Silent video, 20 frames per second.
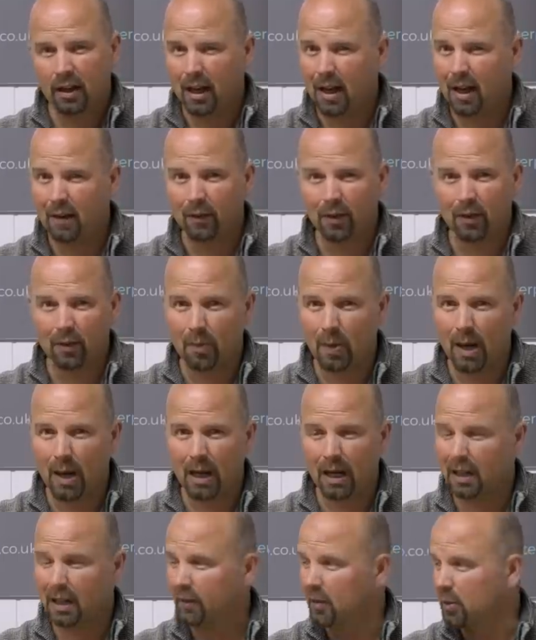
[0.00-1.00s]
I've got a
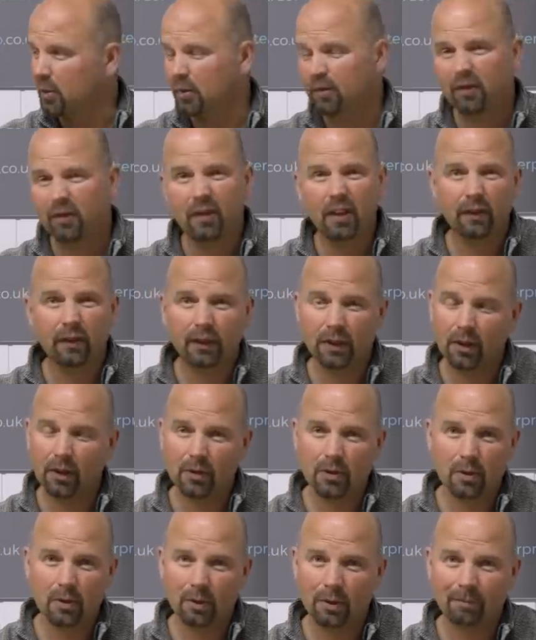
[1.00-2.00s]
bag of about 50 or
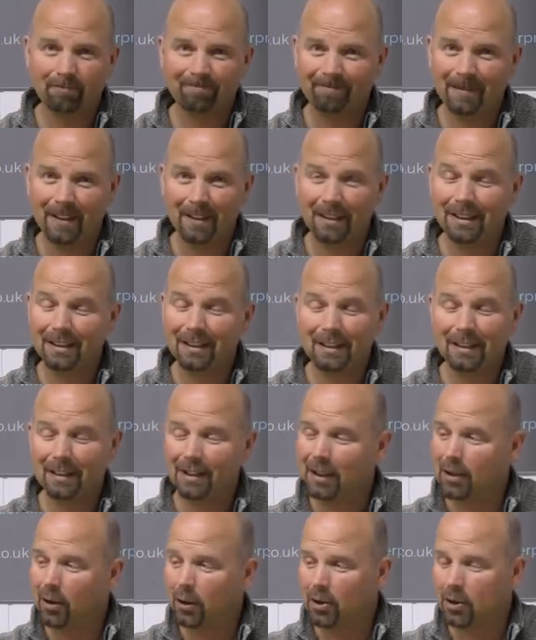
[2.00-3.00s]
something and it didn't
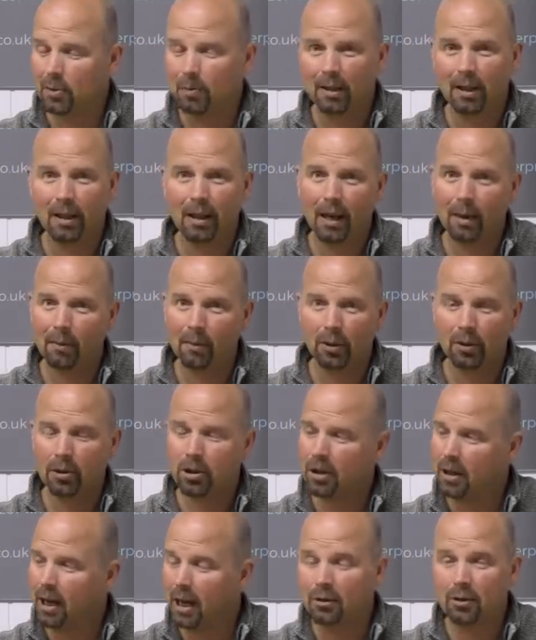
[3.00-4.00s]
cost me that
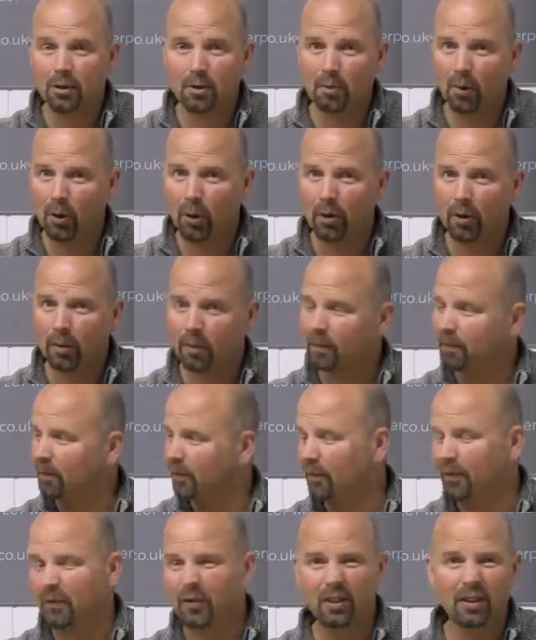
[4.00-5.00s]
much. I just bought them
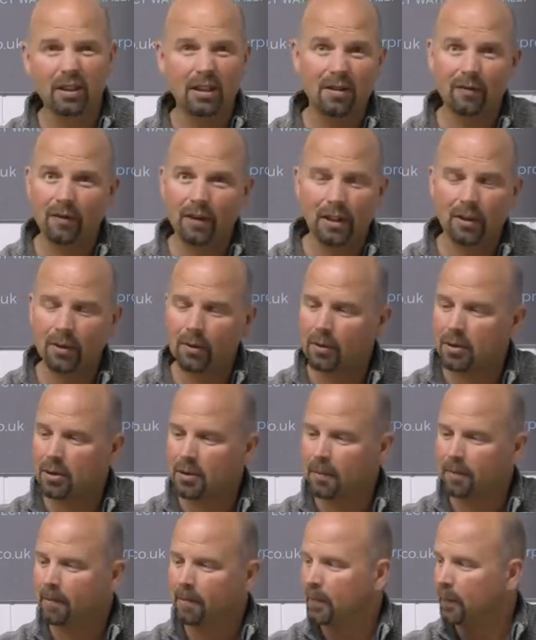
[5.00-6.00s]
for these videos.
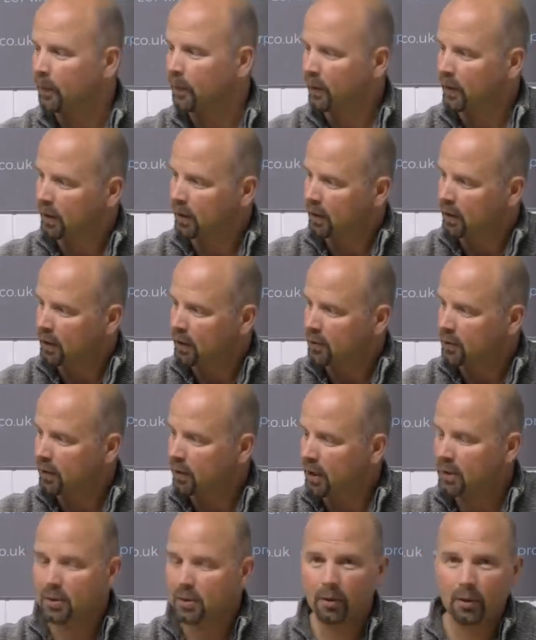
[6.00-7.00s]
So
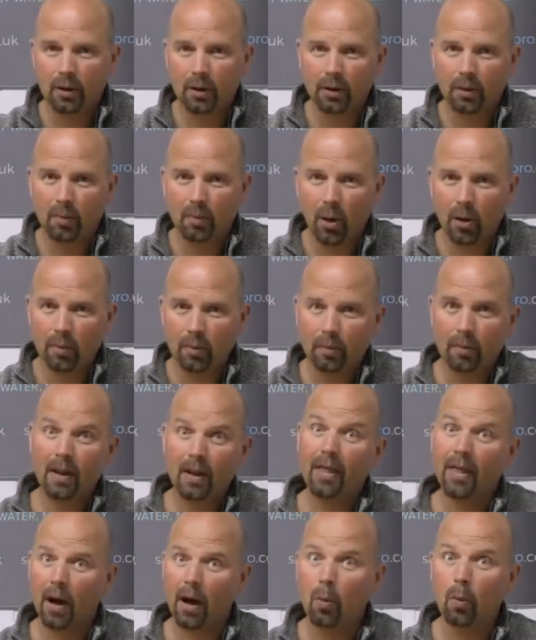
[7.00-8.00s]
that's going on the bottom.
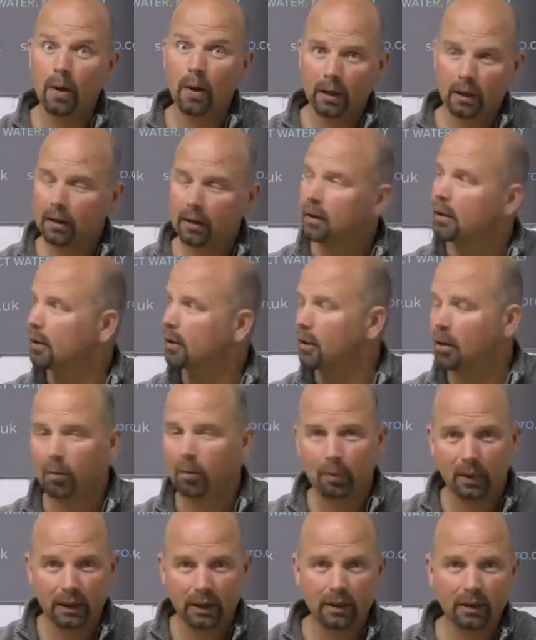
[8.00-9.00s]
That will
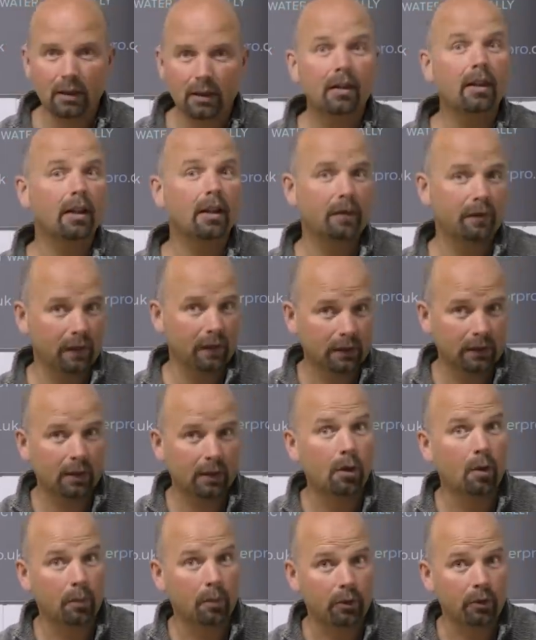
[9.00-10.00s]
complete that filter
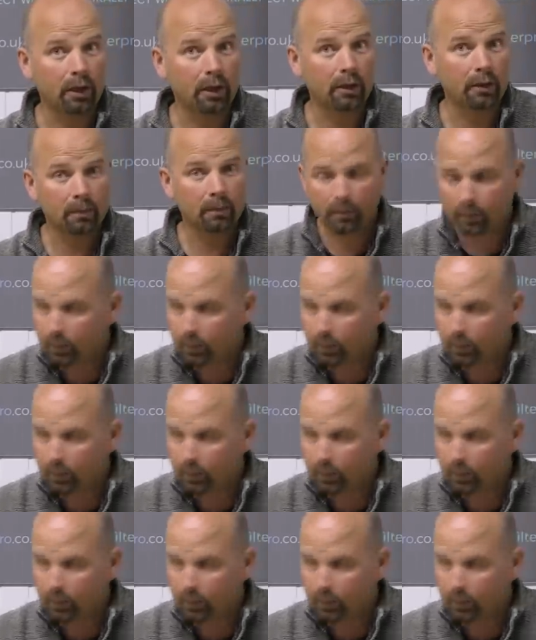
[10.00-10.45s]
upgrade.